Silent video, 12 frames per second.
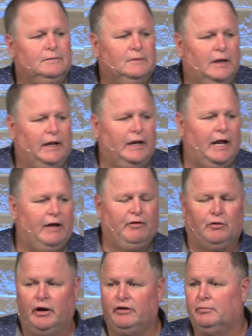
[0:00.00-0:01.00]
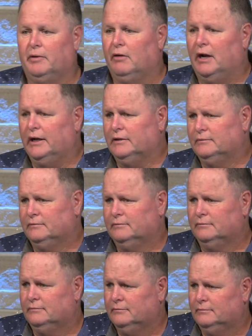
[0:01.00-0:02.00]
I had a dad that raised me right.
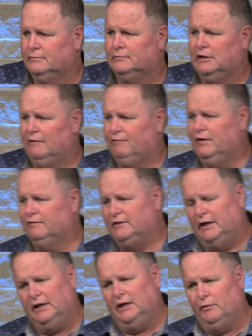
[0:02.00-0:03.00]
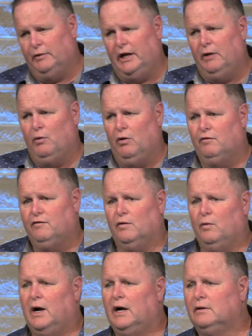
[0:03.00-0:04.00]
Now, 15, he went AWOL for a
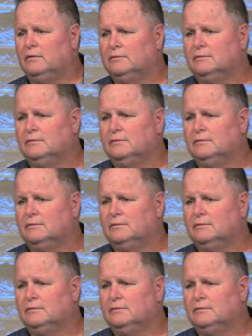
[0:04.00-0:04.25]
while.